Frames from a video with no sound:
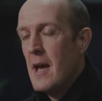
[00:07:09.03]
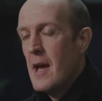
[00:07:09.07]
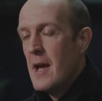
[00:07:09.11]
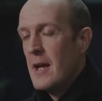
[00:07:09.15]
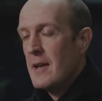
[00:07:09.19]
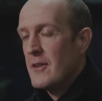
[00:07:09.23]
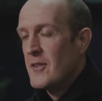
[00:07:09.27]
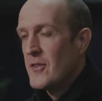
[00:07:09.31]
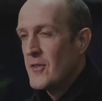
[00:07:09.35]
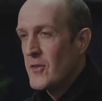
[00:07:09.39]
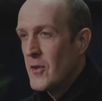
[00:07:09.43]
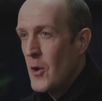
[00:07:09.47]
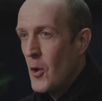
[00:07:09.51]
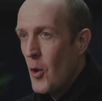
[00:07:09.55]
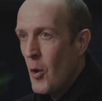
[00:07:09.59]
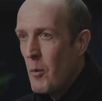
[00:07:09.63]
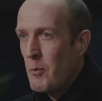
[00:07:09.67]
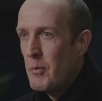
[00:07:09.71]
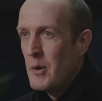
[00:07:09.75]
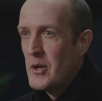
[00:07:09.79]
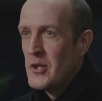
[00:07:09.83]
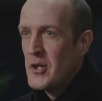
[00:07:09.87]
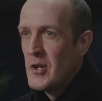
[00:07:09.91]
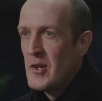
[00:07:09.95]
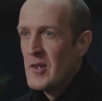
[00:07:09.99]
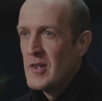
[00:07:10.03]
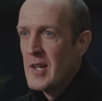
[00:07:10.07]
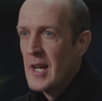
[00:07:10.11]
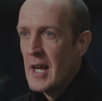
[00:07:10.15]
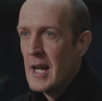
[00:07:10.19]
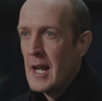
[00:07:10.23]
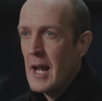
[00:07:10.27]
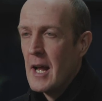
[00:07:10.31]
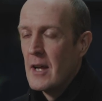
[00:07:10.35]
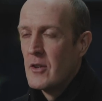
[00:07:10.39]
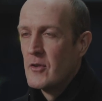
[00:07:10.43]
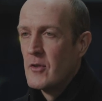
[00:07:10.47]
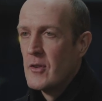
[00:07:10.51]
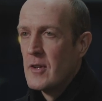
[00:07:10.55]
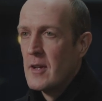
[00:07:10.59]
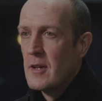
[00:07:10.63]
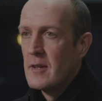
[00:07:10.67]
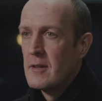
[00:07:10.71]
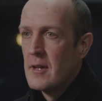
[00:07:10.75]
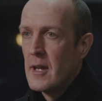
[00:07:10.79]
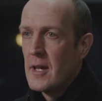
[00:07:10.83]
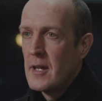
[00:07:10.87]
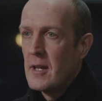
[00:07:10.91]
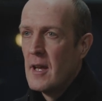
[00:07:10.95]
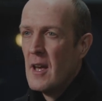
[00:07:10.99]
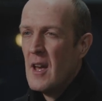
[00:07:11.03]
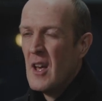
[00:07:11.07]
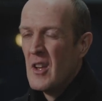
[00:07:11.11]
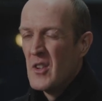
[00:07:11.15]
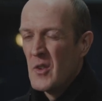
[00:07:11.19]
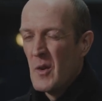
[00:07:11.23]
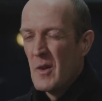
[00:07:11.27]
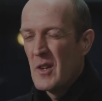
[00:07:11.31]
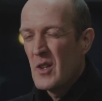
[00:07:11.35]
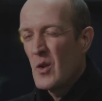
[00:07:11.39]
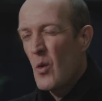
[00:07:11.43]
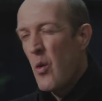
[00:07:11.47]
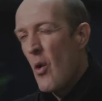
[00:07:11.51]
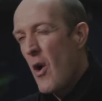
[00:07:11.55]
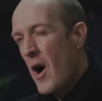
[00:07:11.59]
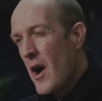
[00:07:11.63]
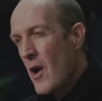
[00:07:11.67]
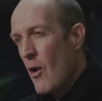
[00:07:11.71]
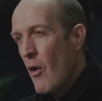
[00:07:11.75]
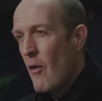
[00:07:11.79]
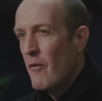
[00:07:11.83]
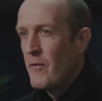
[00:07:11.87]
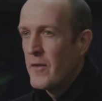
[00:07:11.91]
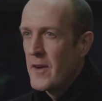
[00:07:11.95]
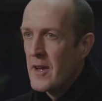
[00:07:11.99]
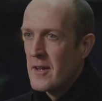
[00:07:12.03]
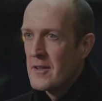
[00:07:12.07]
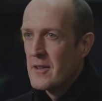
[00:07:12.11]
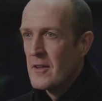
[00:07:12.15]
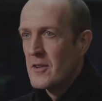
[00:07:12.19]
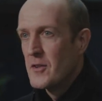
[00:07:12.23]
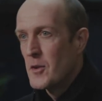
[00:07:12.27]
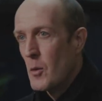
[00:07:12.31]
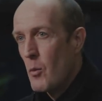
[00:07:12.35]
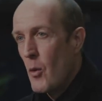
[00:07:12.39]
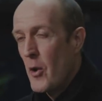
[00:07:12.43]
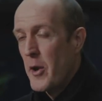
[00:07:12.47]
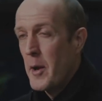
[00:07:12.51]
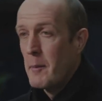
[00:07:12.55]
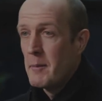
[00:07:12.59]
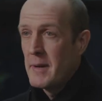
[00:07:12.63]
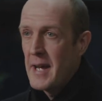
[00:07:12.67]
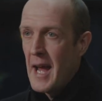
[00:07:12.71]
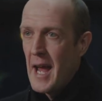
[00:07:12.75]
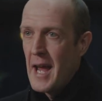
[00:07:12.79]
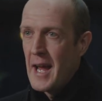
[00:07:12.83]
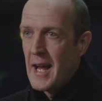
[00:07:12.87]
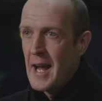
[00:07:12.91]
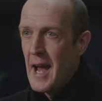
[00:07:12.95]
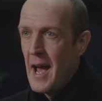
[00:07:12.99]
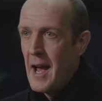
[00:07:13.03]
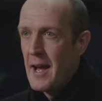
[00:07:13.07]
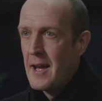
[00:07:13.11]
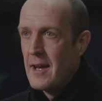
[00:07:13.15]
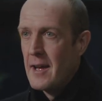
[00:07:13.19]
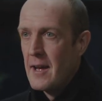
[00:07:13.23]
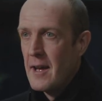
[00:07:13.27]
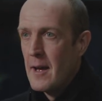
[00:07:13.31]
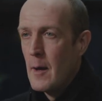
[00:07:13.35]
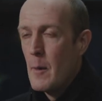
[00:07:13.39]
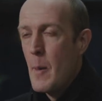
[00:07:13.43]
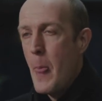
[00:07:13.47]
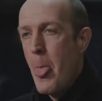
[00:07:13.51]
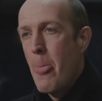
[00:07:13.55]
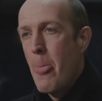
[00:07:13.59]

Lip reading: it's still producing electricity, so it's quite obvious as to what I'm getting at here.